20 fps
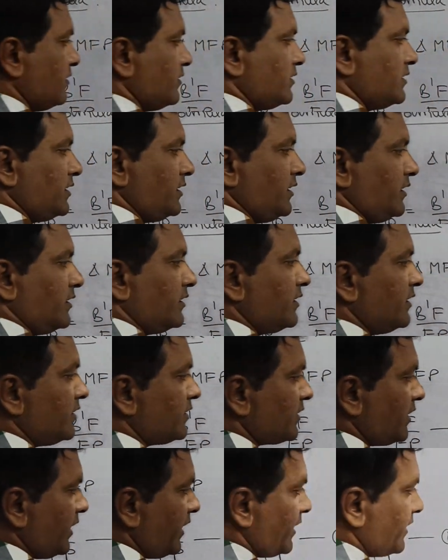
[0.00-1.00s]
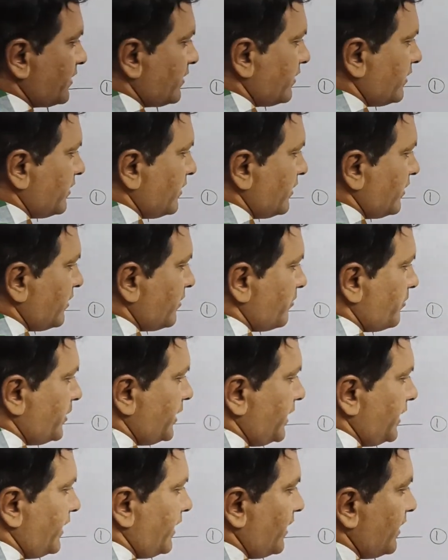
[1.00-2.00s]
See this length
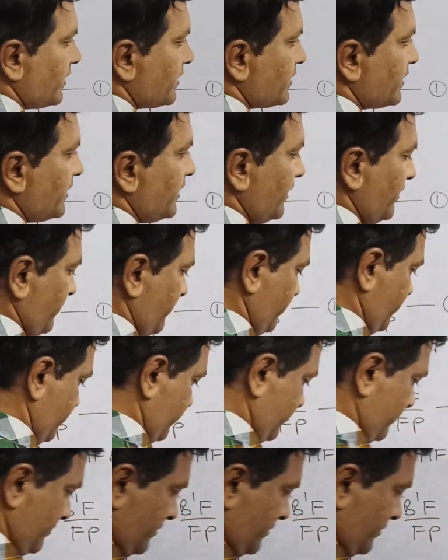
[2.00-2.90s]
b dash f,